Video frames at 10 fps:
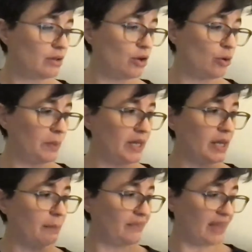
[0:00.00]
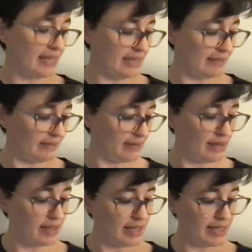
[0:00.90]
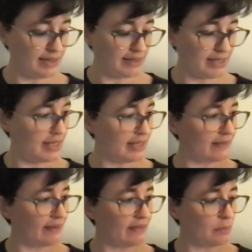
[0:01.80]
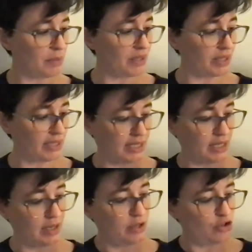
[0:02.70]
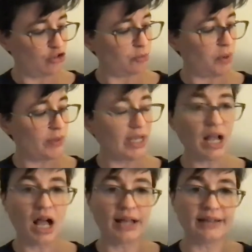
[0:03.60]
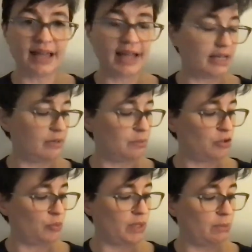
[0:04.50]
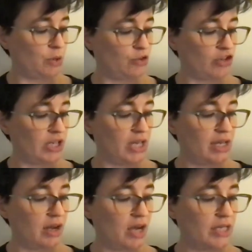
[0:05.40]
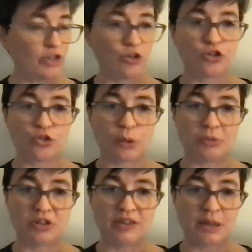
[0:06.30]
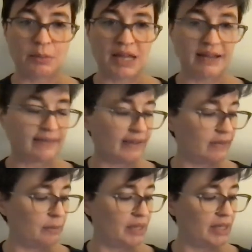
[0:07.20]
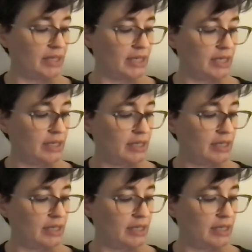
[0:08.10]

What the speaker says: Opening up settings and in accessibility, spoken content is between motion and audio descriptions in my accessibility.